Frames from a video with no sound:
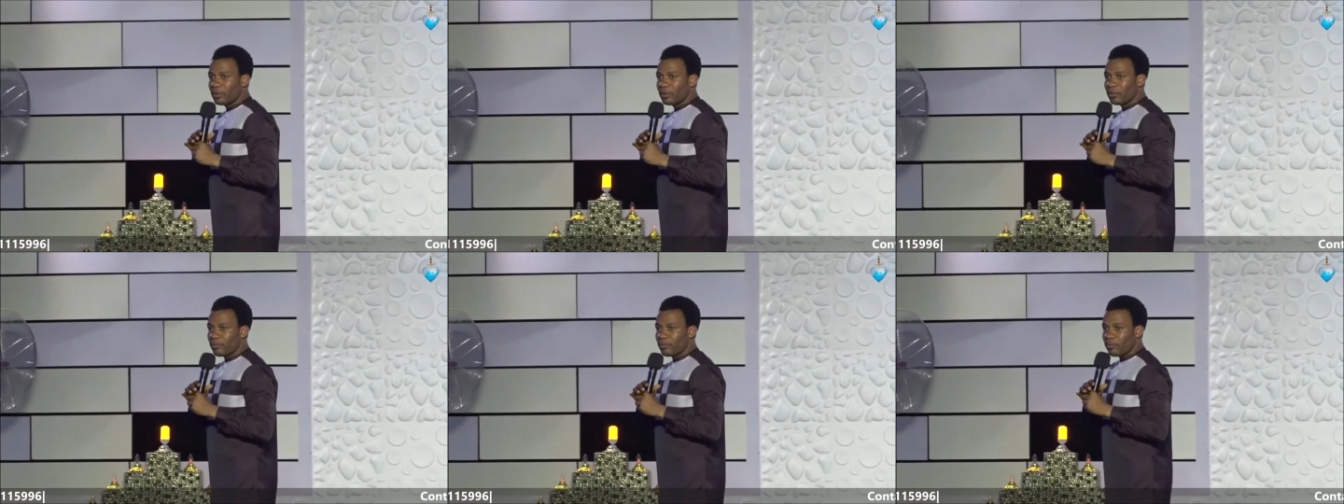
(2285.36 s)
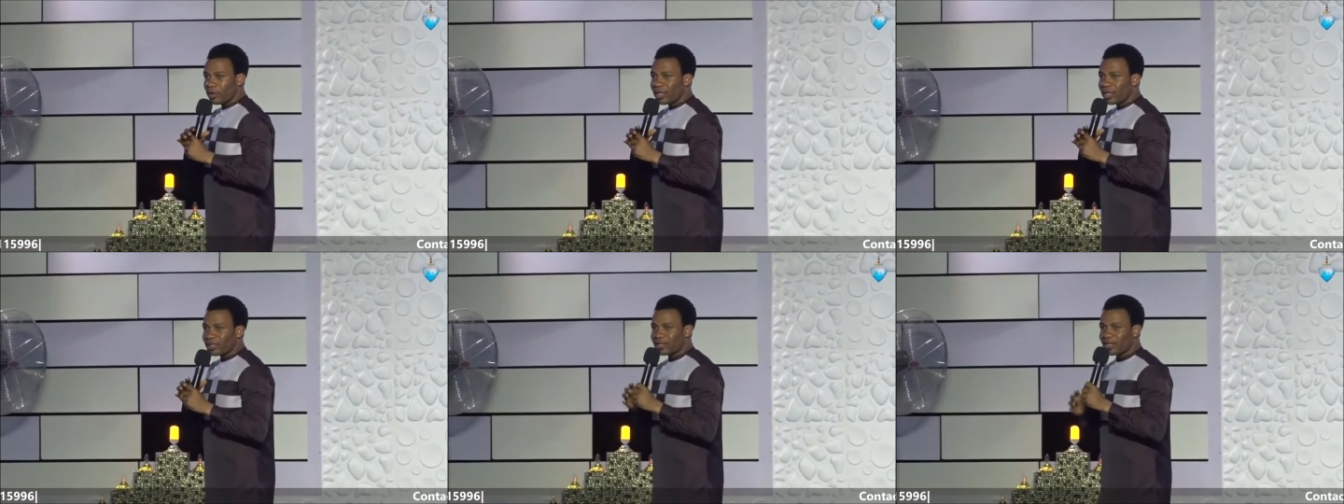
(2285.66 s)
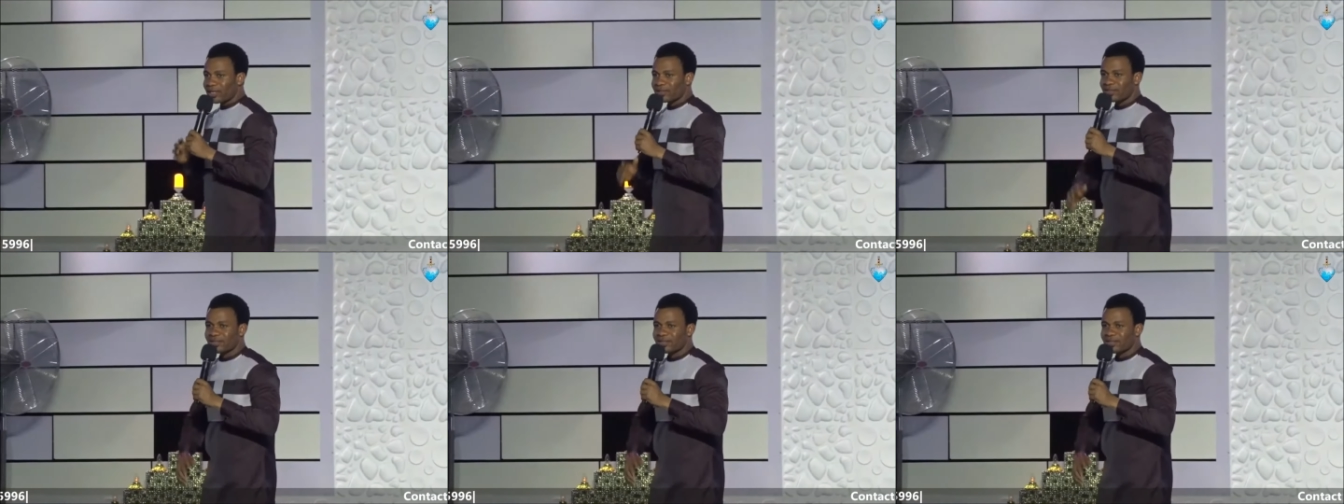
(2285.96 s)
Brothers and
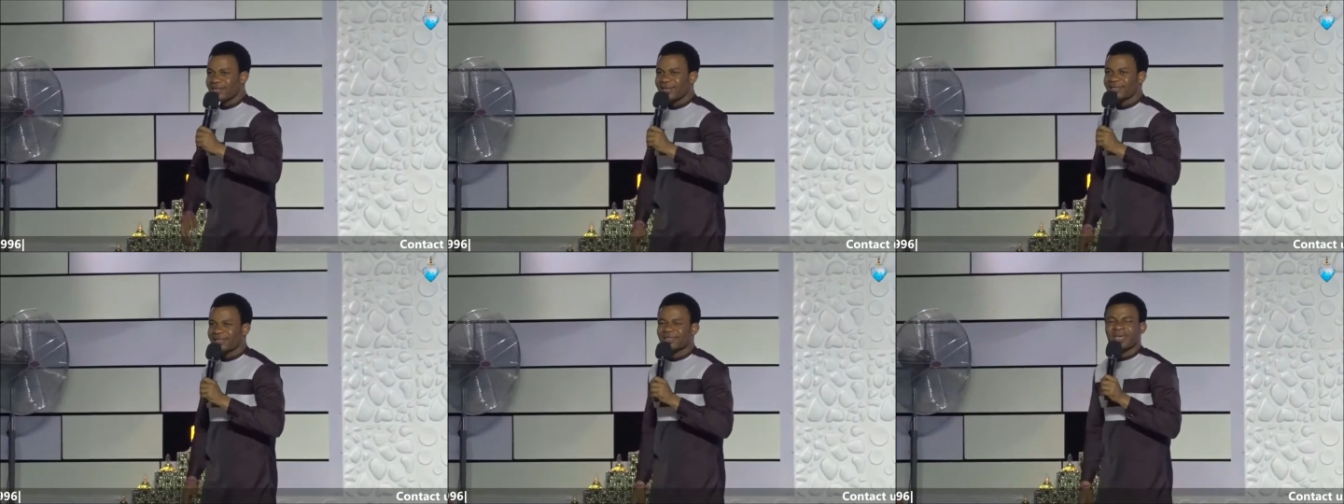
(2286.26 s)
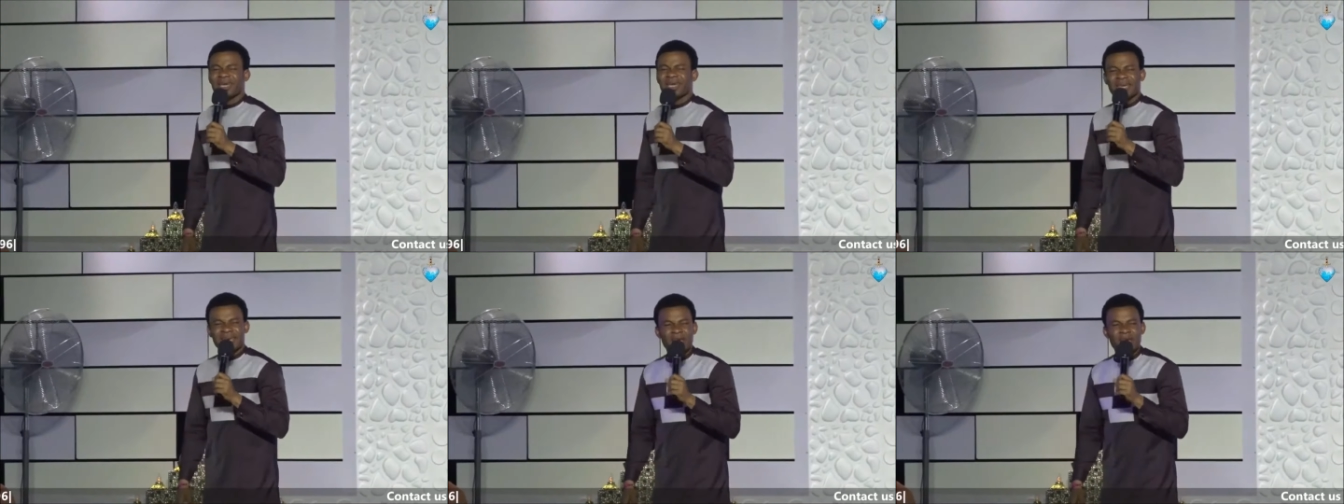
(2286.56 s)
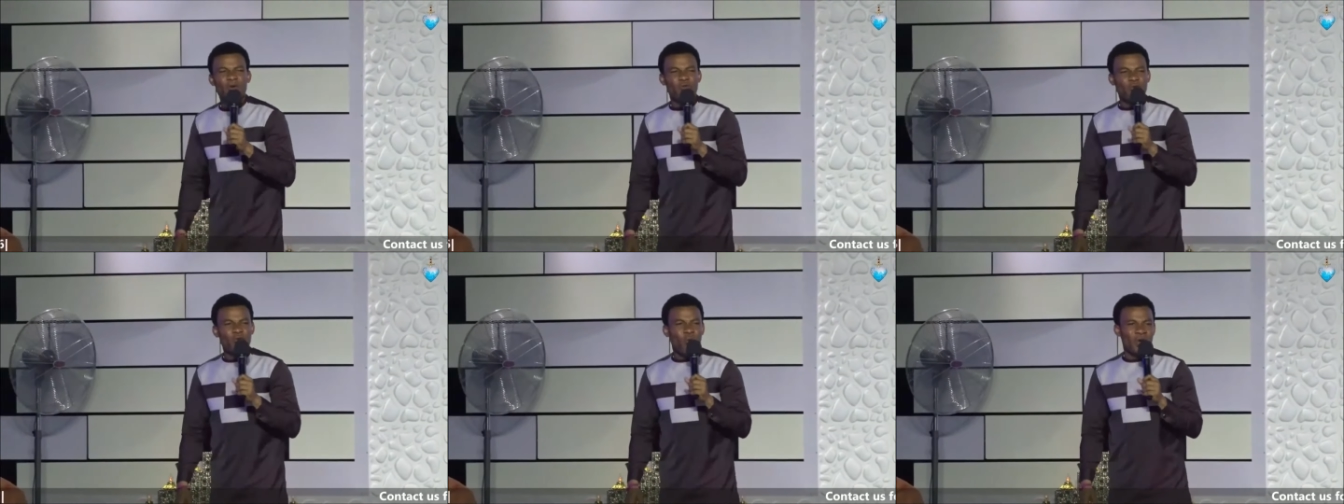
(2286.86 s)
sisters, take care
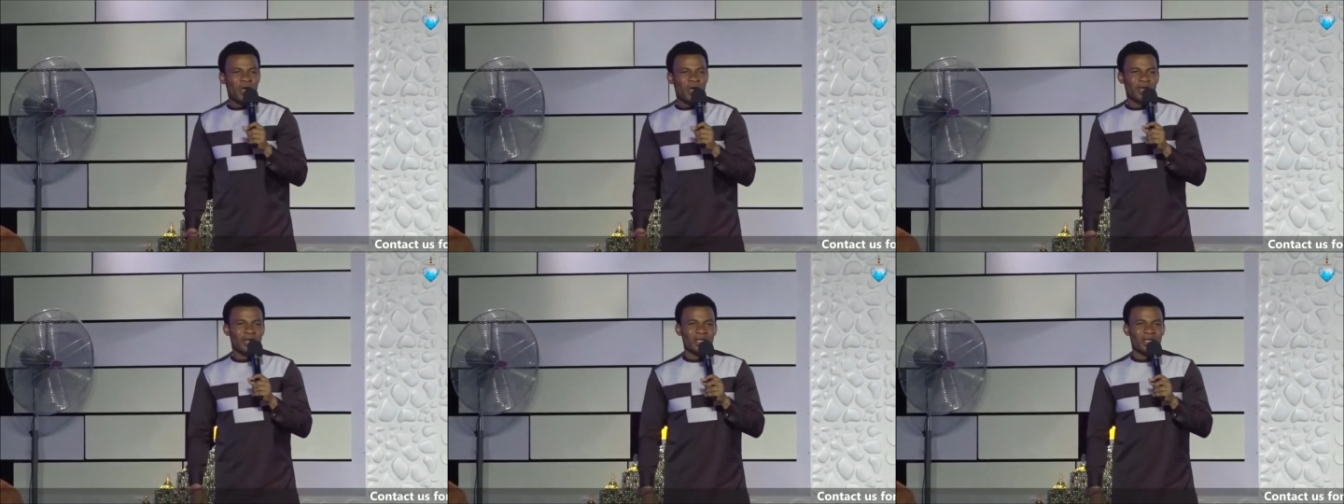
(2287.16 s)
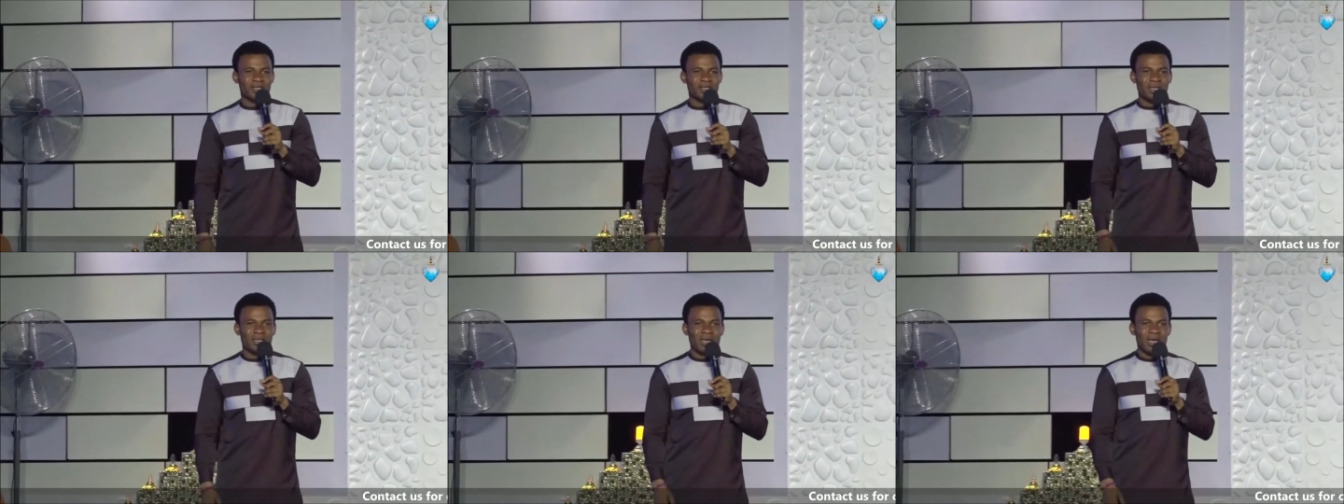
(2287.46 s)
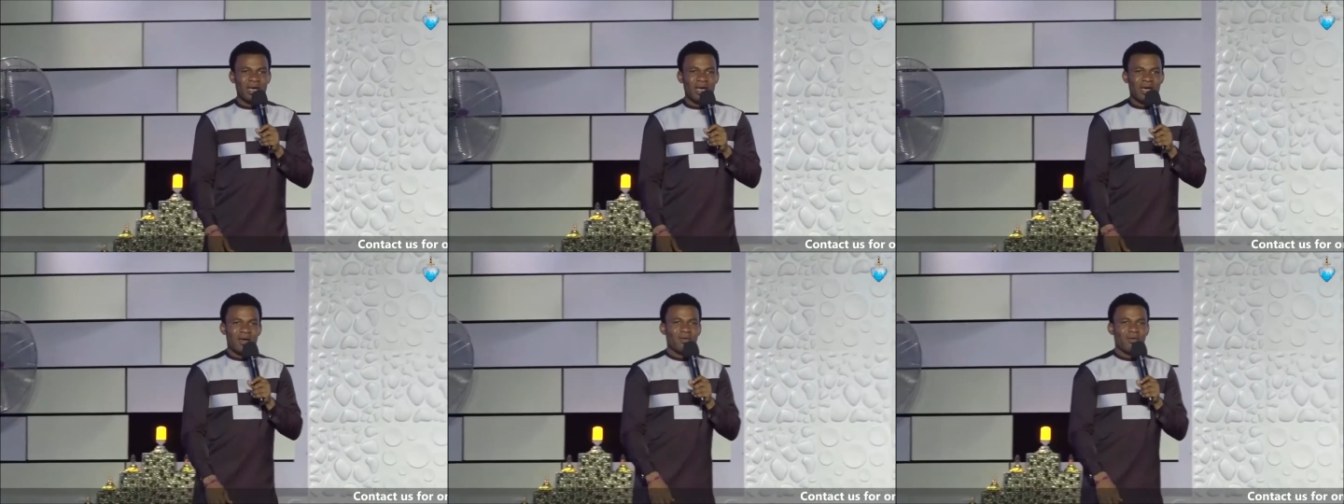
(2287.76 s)
of your weakness.
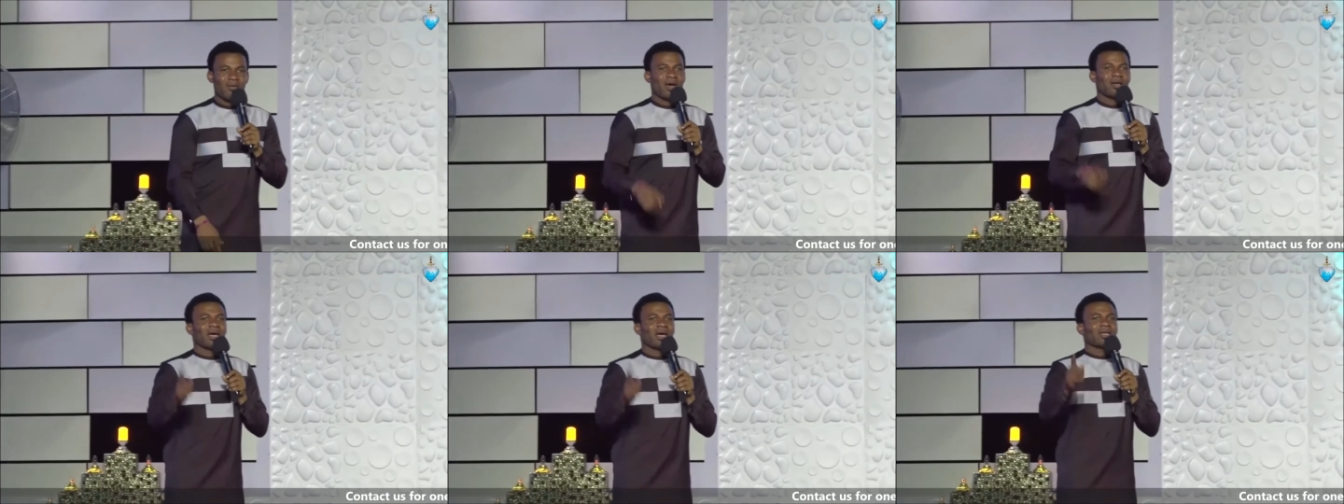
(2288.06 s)
Rather